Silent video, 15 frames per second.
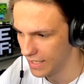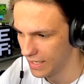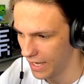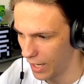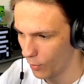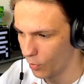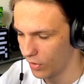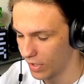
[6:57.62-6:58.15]

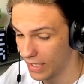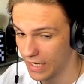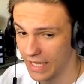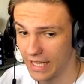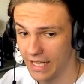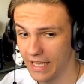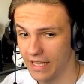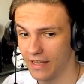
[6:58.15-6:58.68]
I wanted
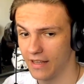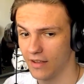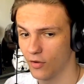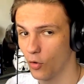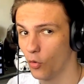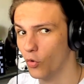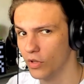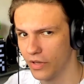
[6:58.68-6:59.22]
a
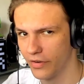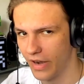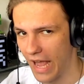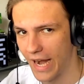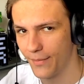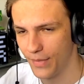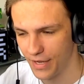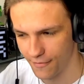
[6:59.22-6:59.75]
cooler
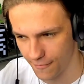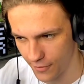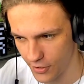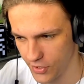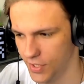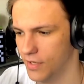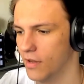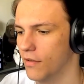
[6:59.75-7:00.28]
anime version of